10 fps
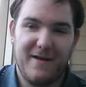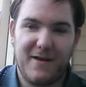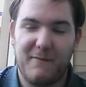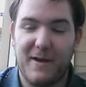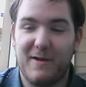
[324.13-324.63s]

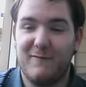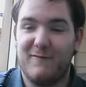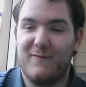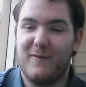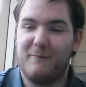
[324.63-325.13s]
coming up
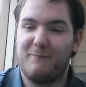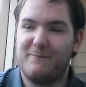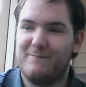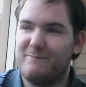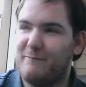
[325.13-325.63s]
with
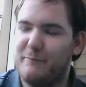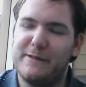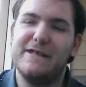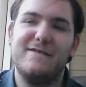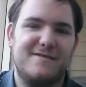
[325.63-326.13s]
a beat,